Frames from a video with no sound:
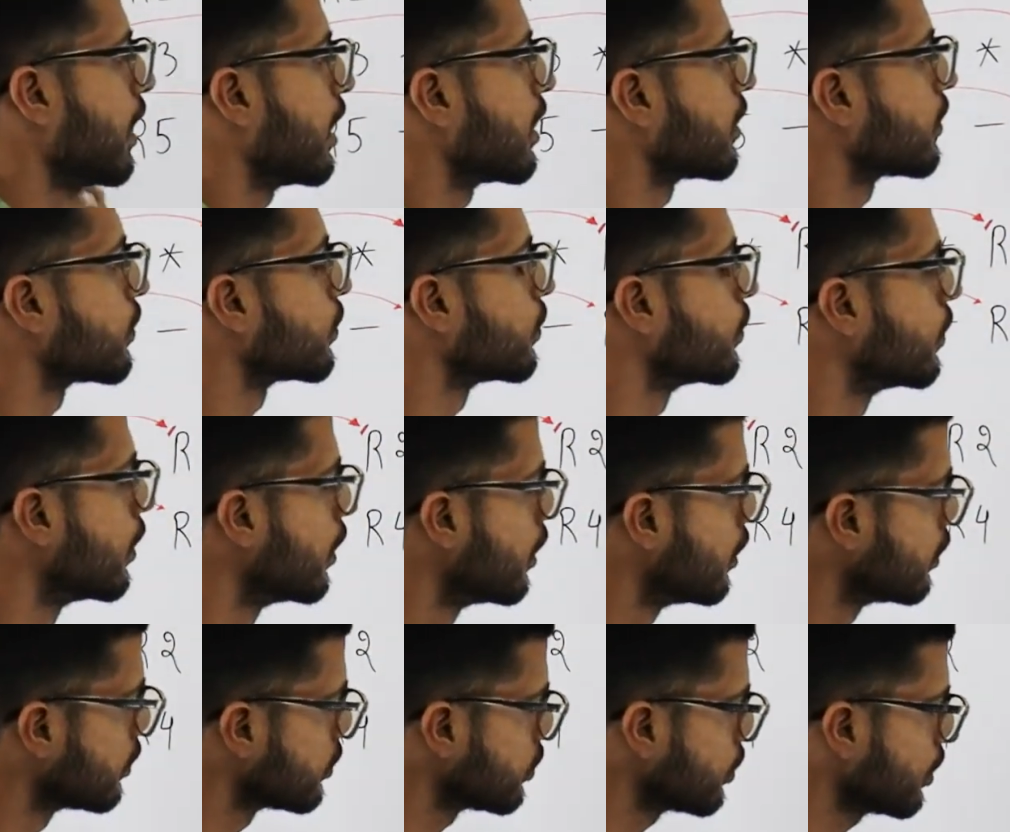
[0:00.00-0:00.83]
R2.
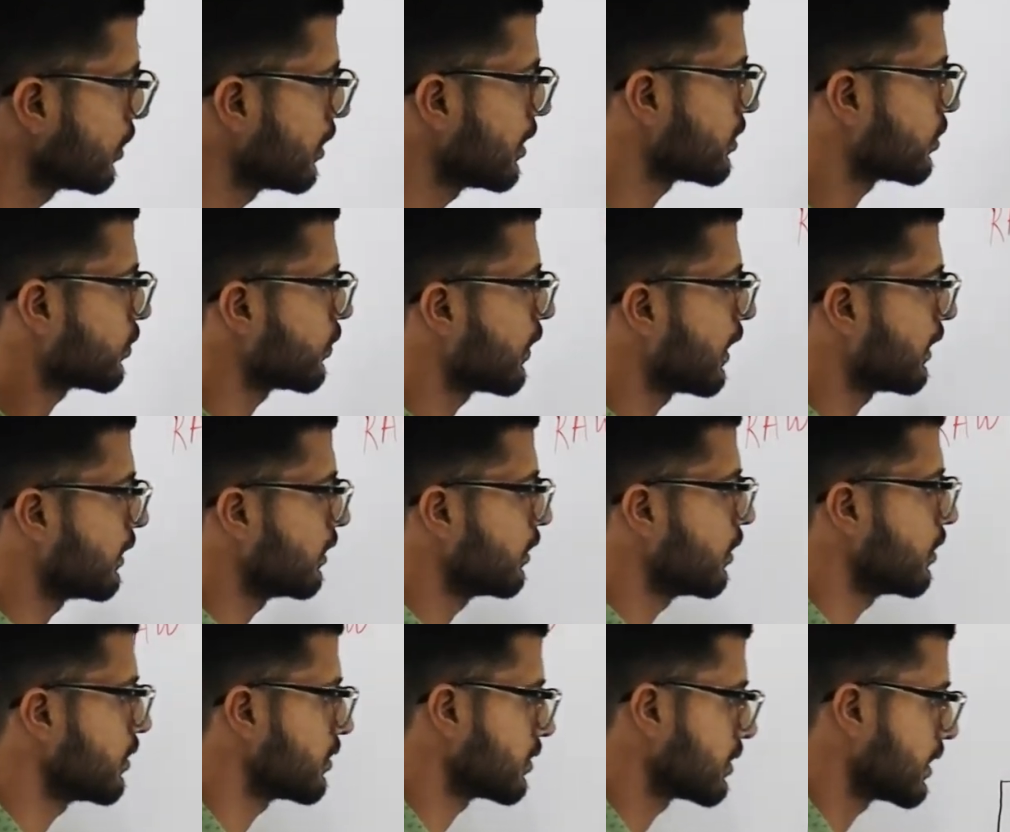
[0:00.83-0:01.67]
So this
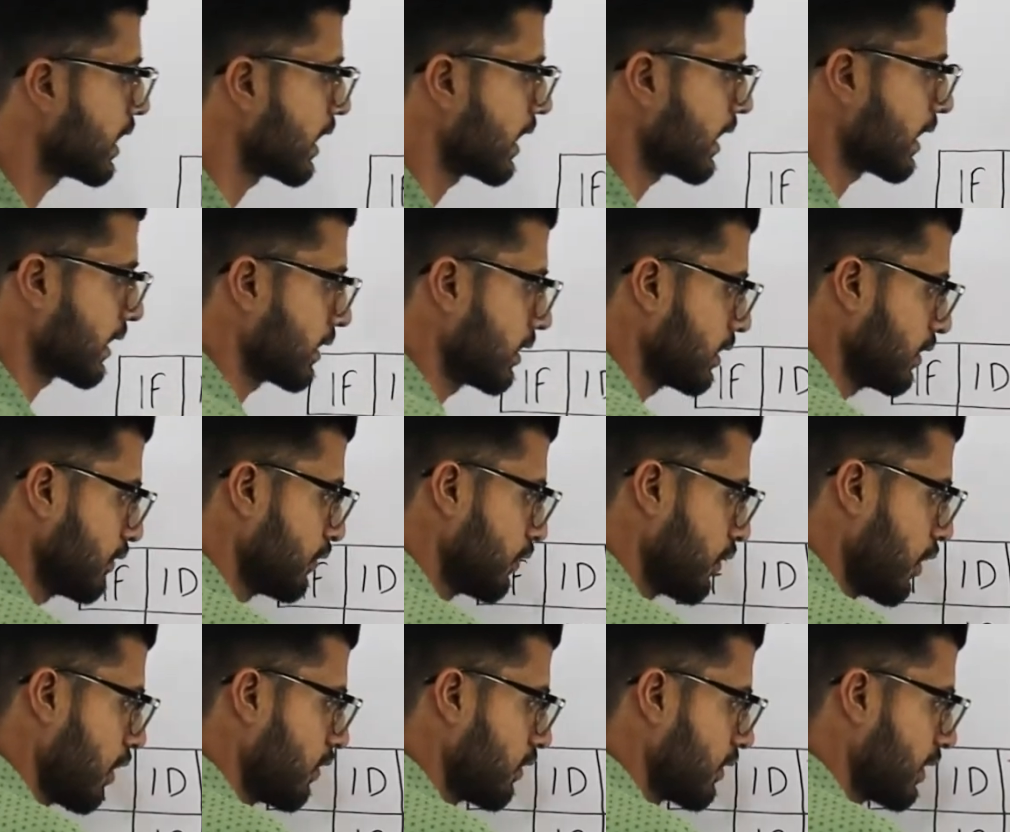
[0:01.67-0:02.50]
value is directly
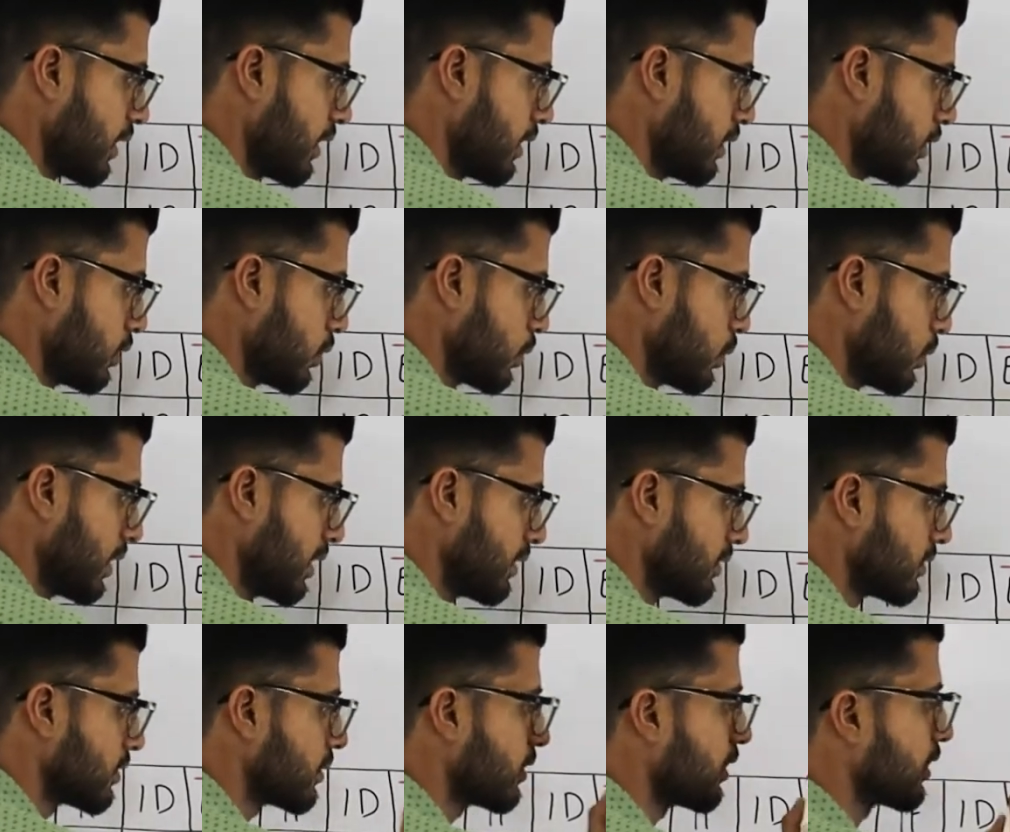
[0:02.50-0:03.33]
forwarded to
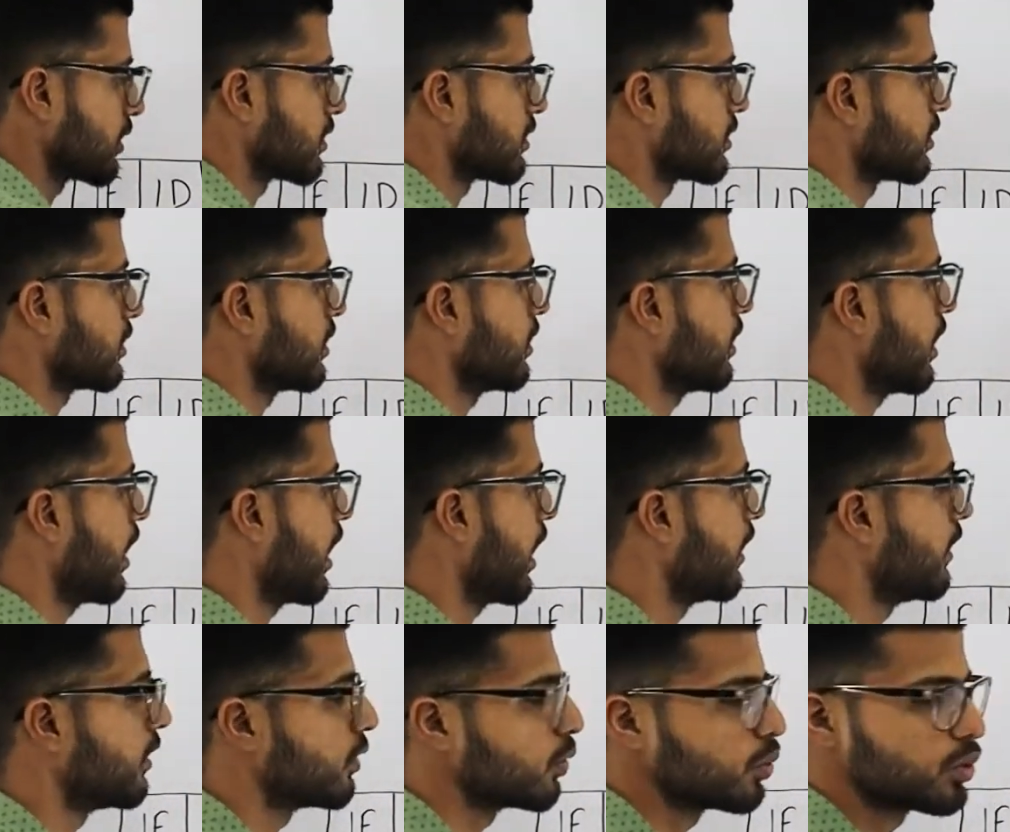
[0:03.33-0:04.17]
instruction
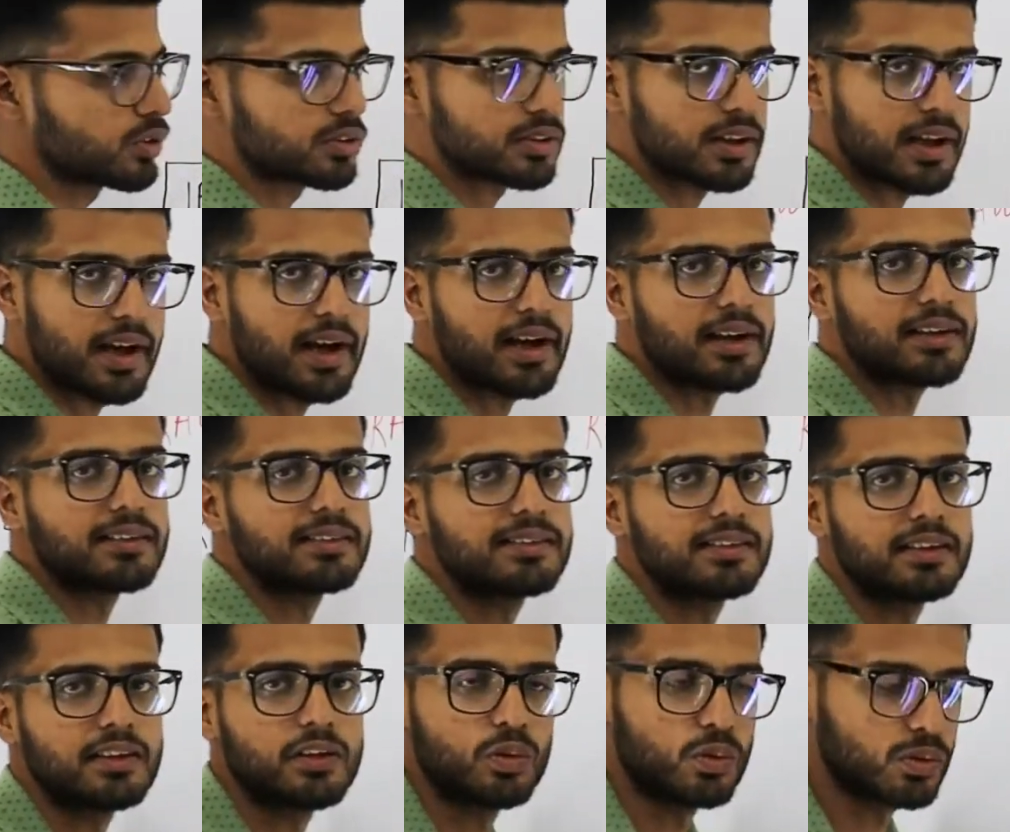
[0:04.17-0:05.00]
I2's
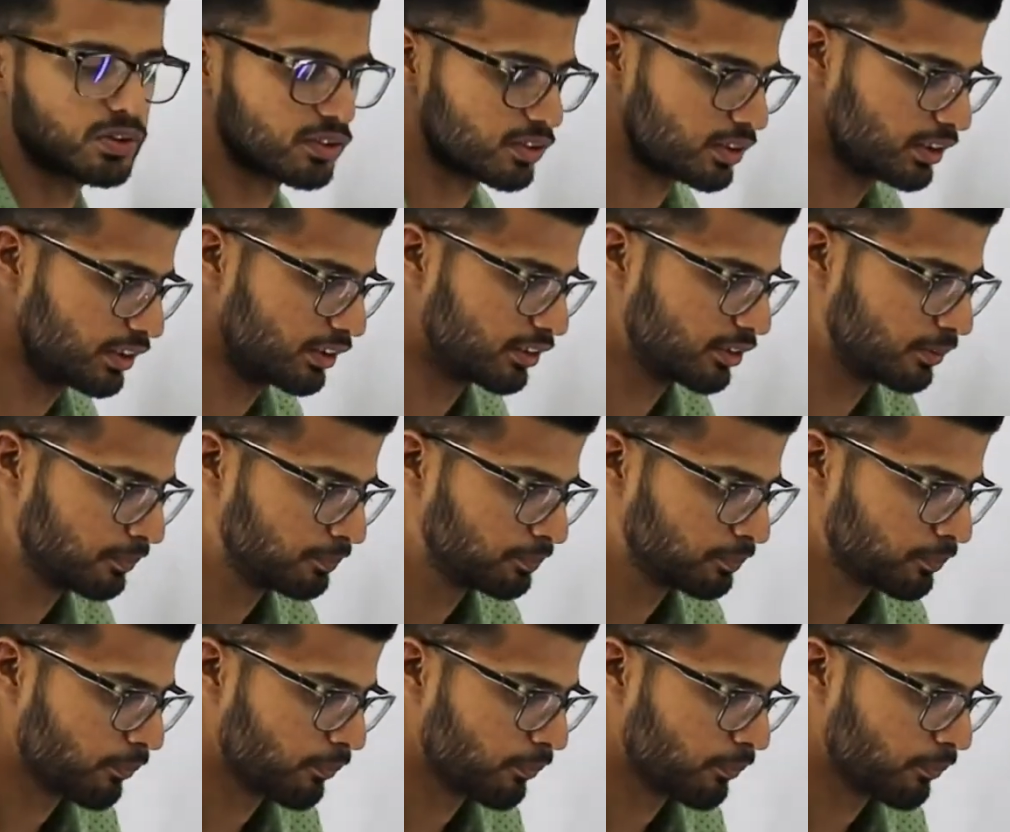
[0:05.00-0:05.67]
execute stage.